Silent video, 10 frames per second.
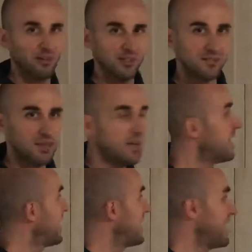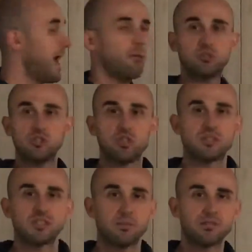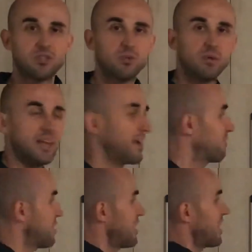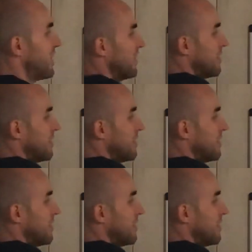is. And now it's just substituting everything in.